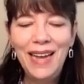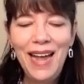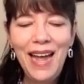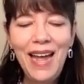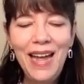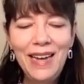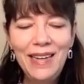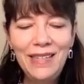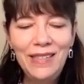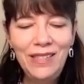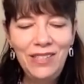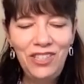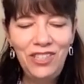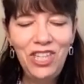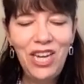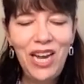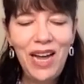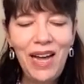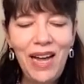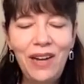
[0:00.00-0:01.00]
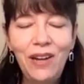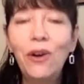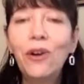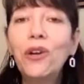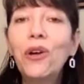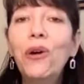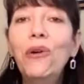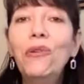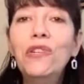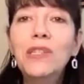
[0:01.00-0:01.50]
and CHADD
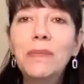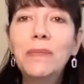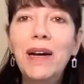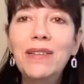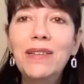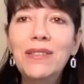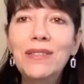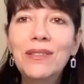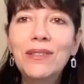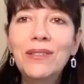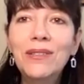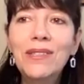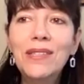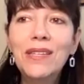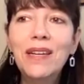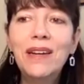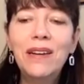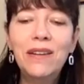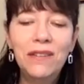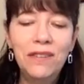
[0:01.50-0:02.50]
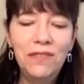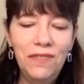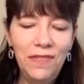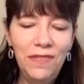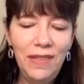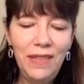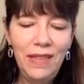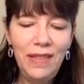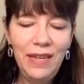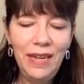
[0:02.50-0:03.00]
are co-sponsors of
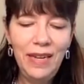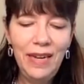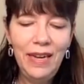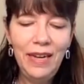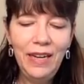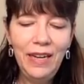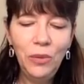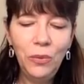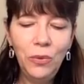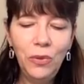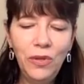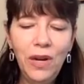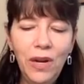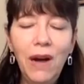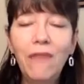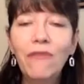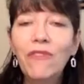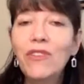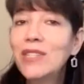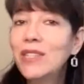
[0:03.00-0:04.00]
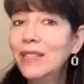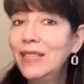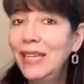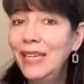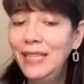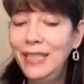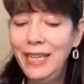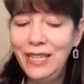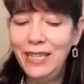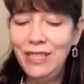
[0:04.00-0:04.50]
the annual conference on
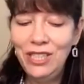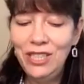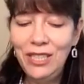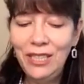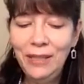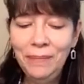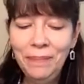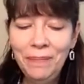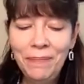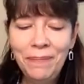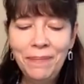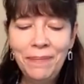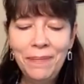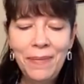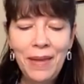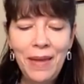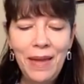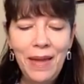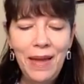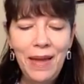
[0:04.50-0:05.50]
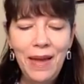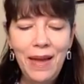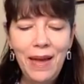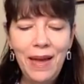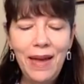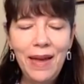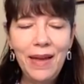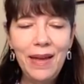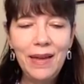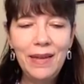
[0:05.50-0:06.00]
ADHD,
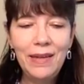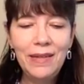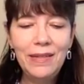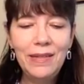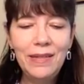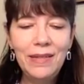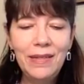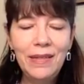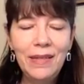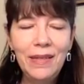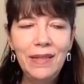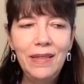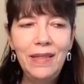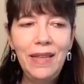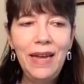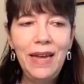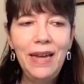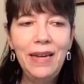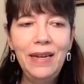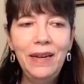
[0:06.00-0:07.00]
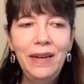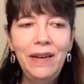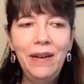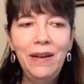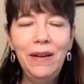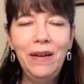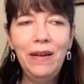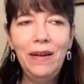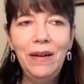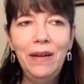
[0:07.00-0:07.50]
and they
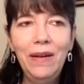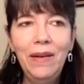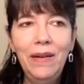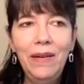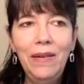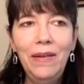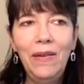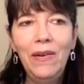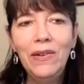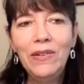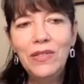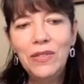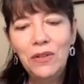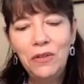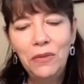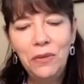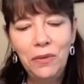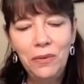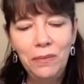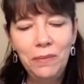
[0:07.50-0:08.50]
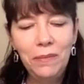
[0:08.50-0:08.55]
also